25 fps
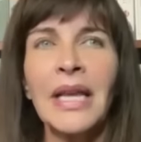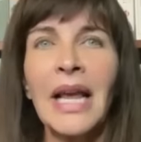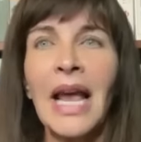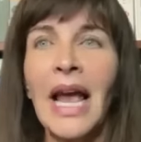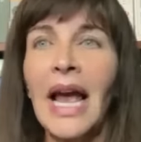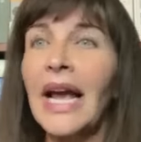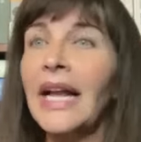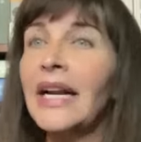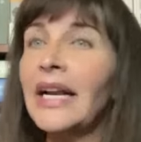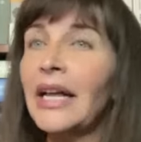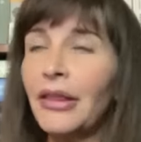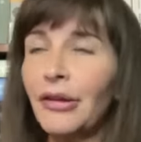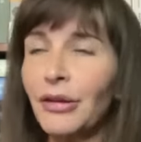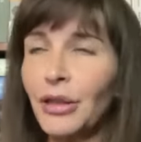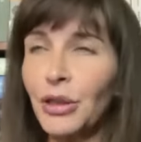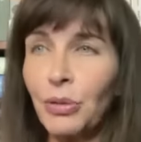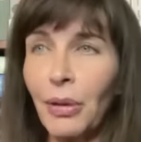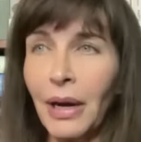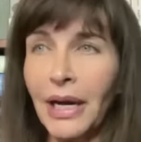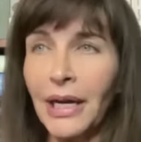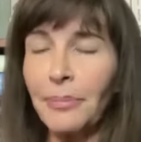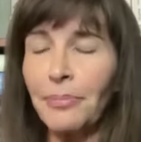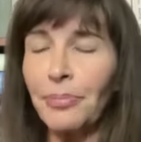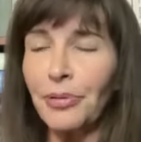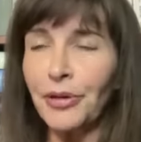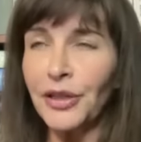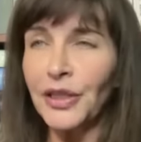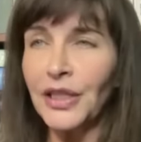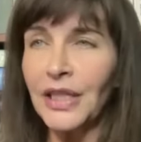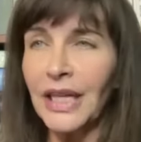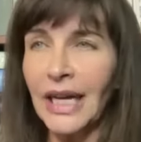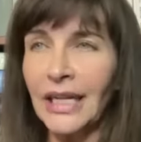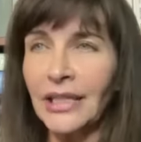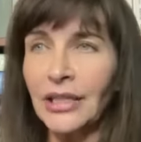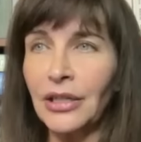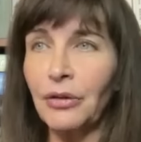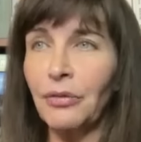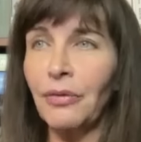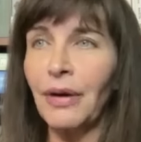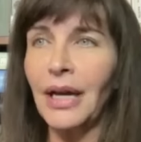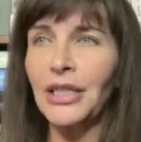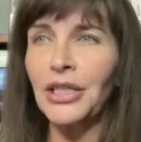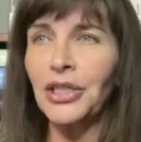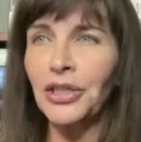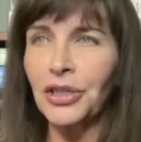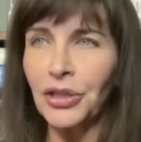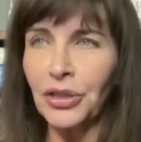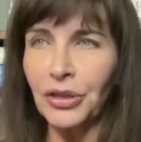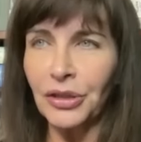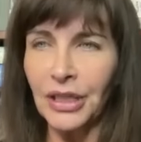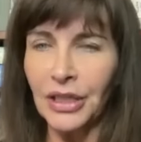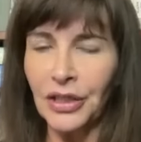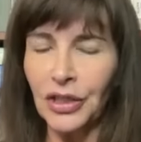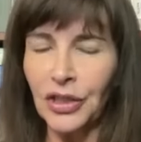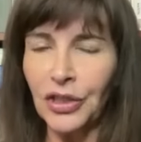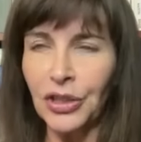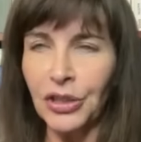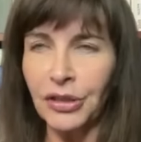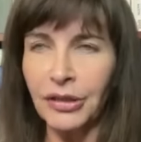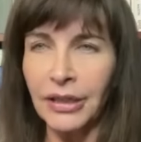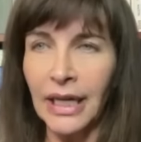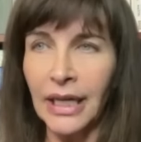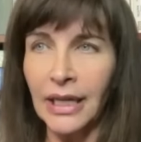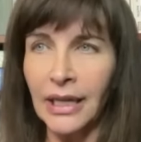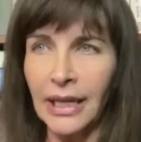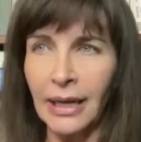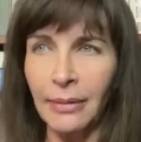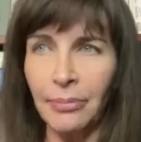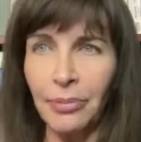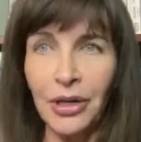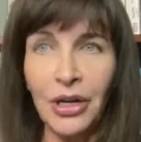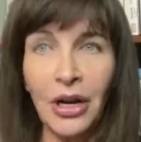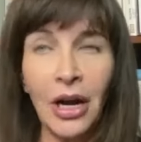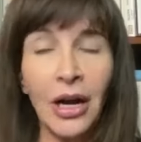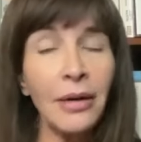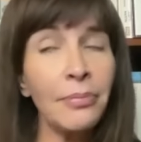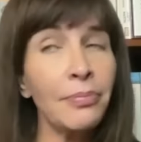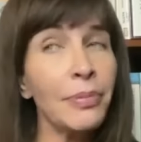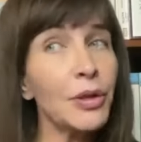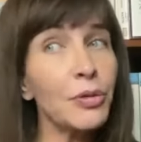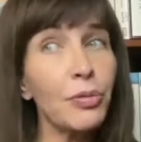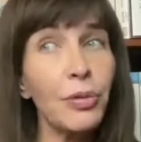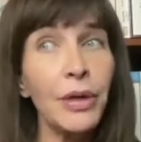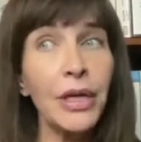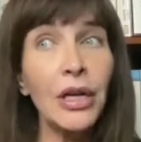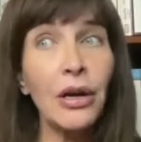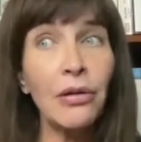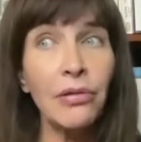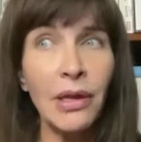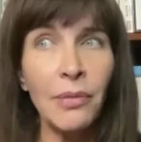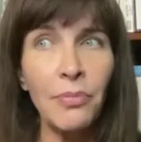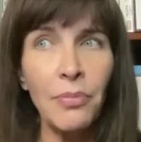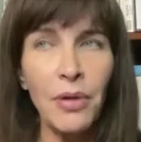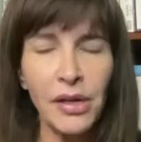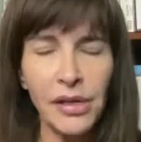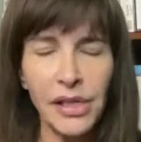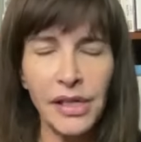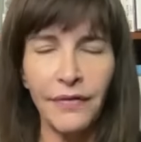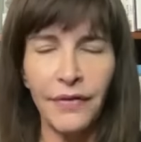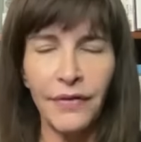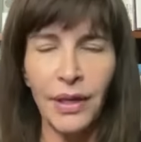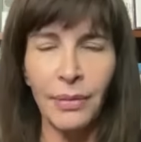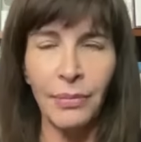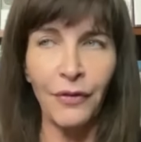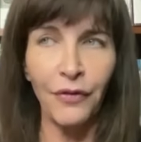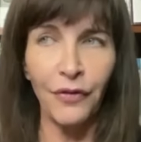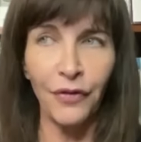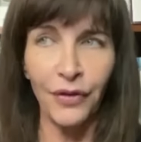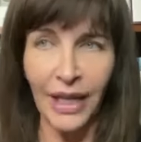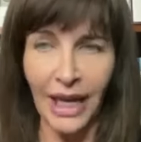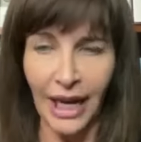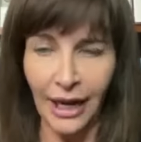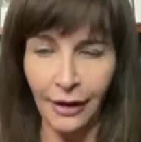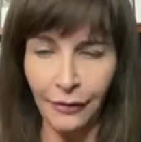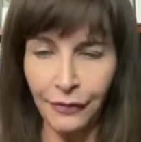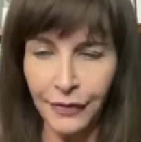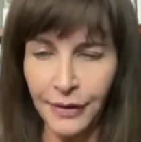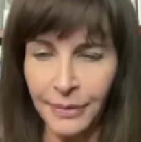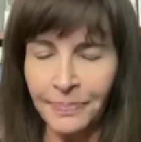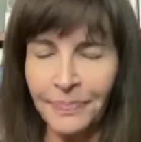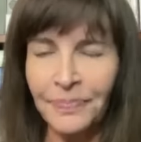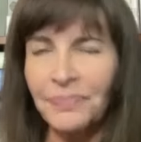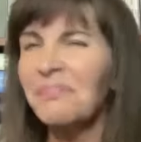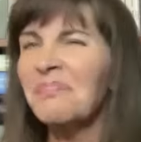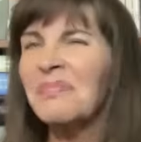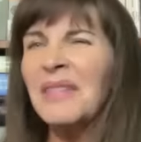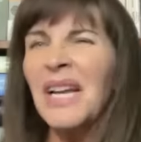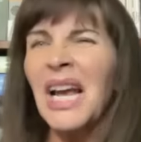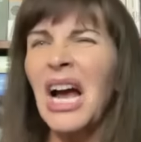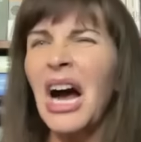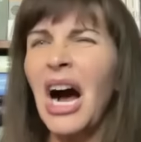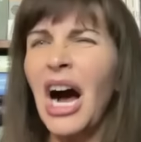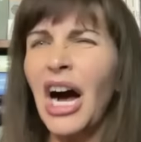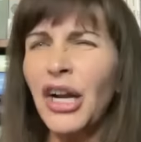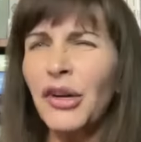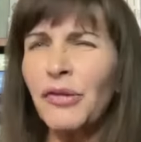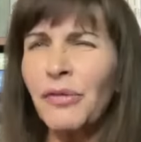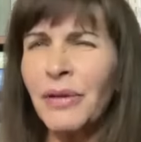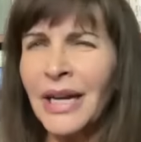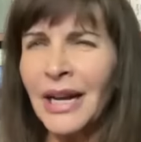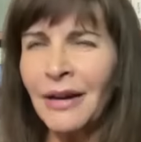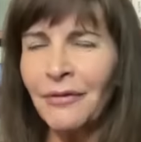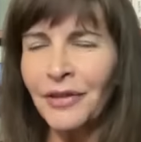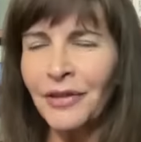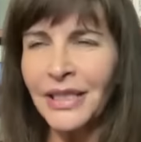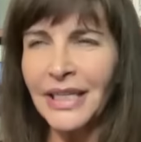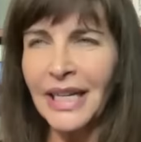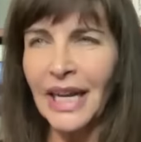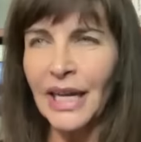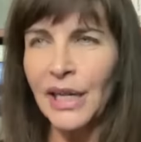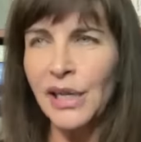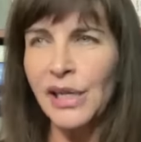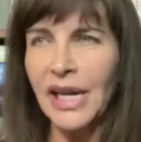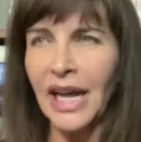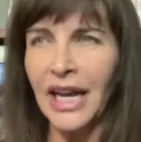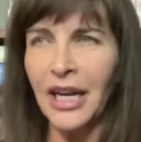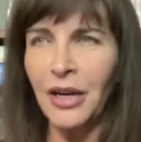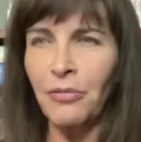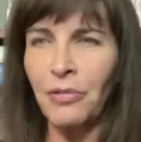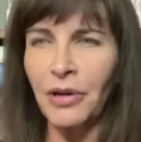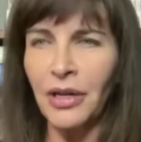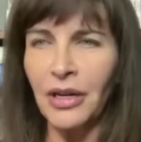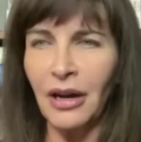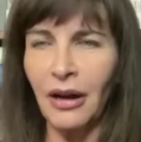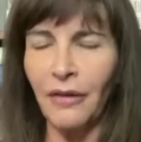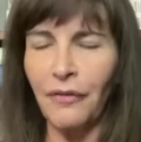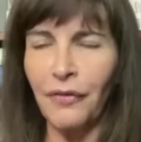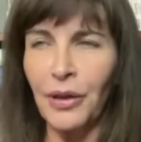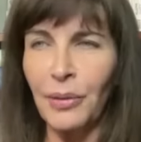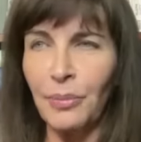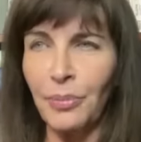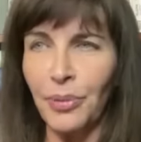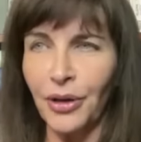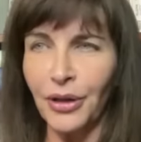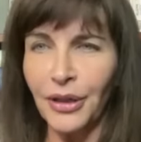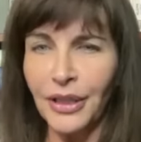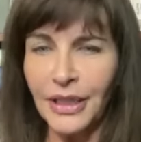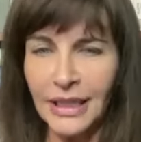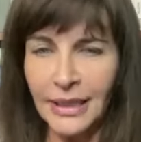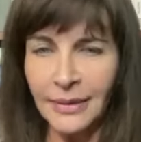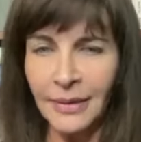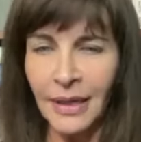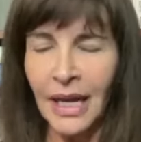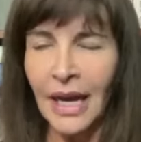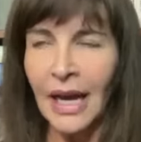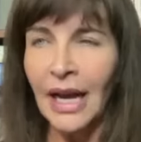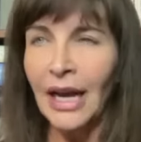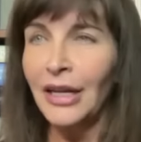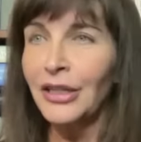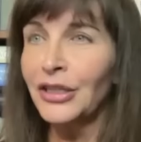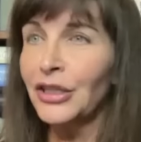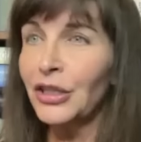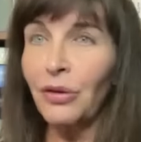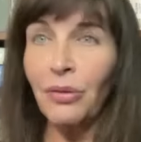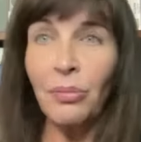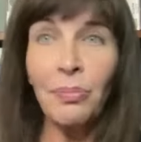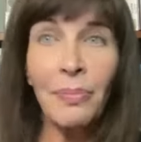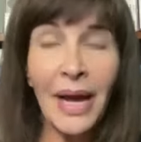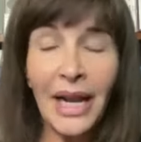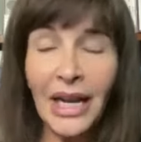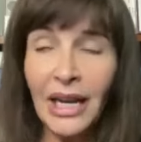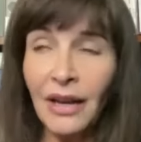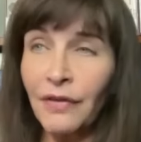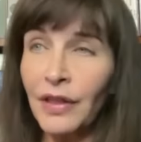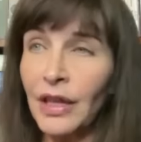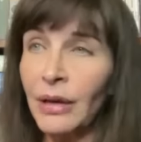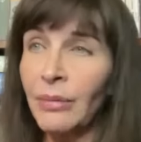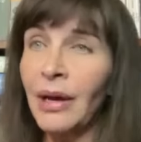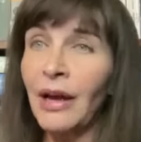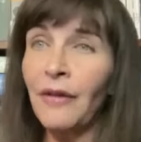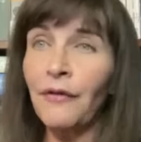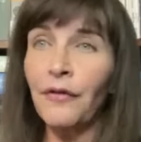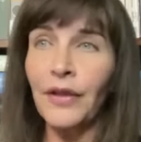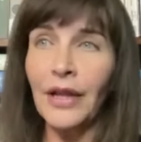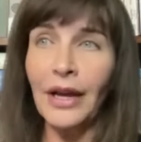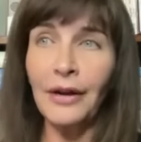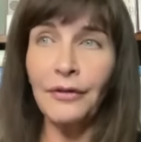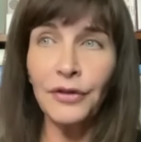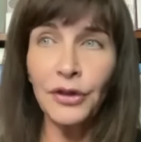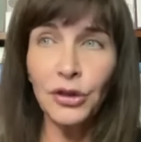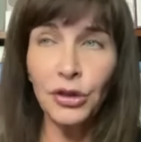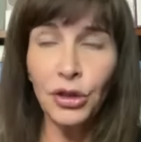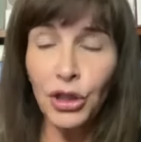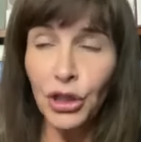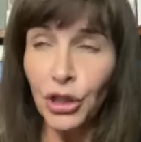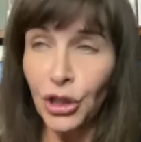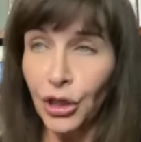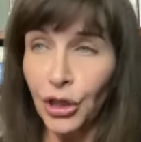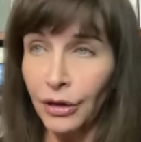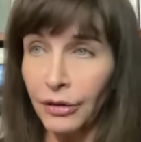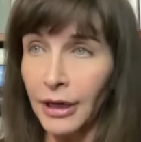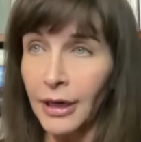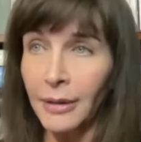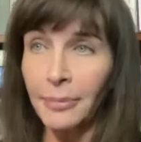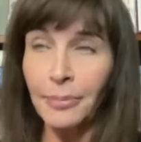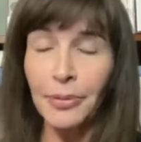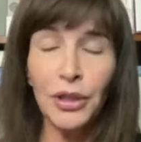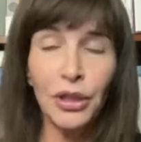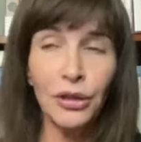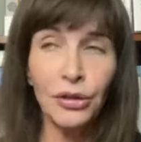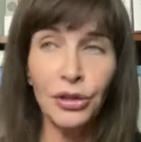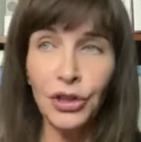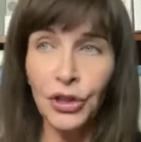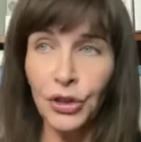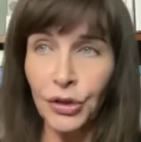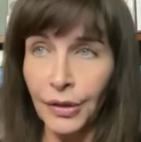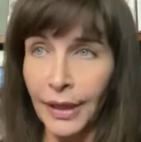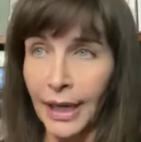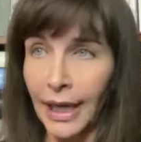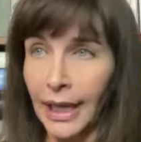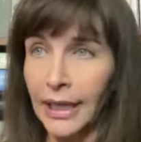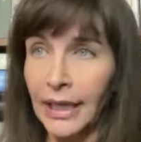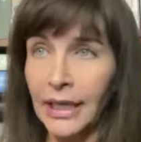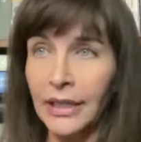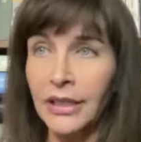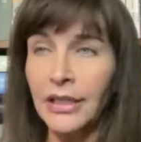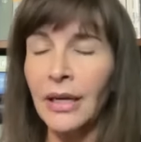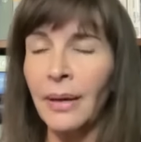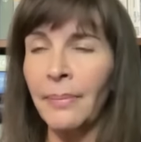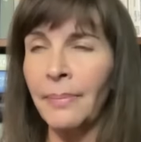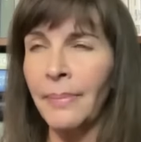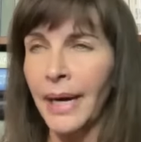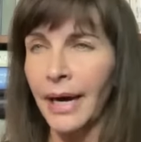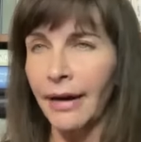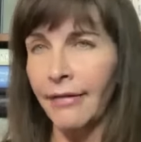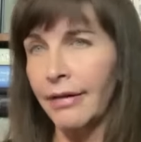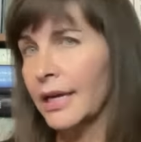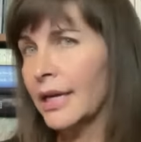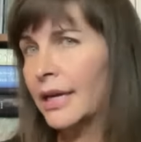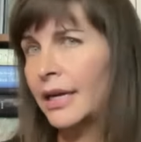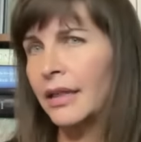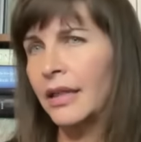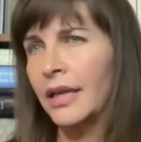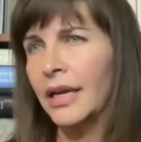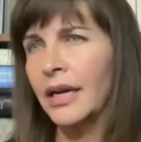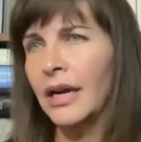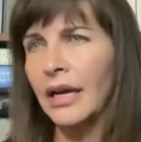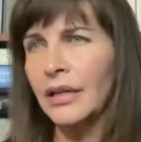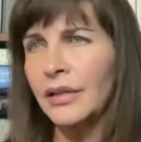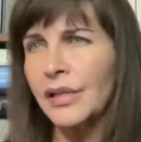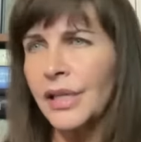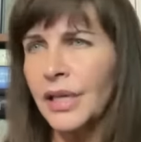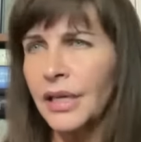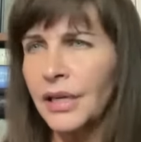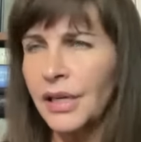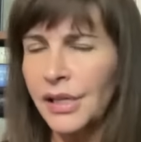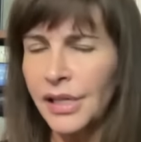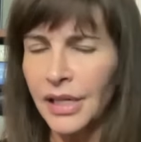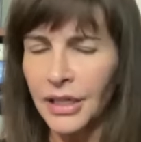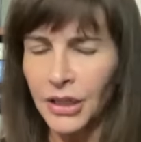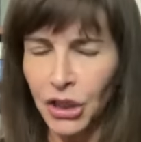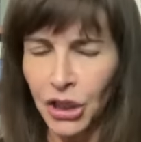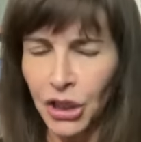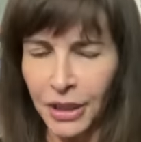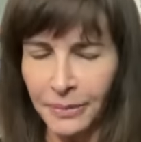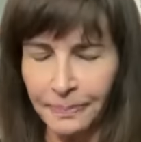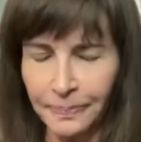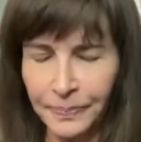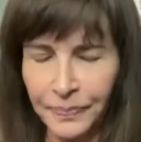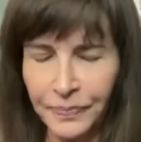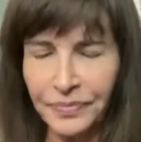Another 20% are registered in Syria and Lebanon, but we know that most of them have left. UNRWA never takes anyone off the books. So many of them have left to Europe, to Australia, to America, and they got citizenship.